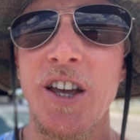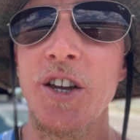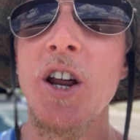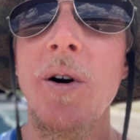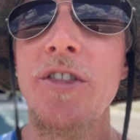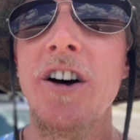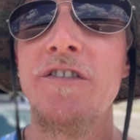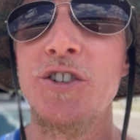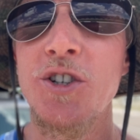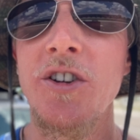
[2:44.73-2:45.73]
You know, I thought
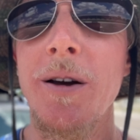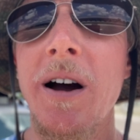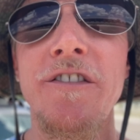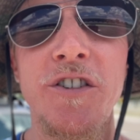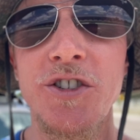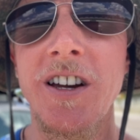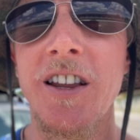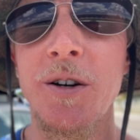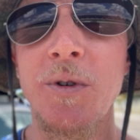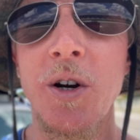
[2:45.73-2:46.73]
for sure that my first night
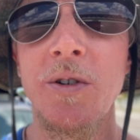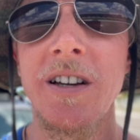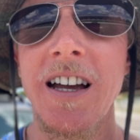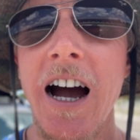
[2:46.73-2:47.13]
on the road,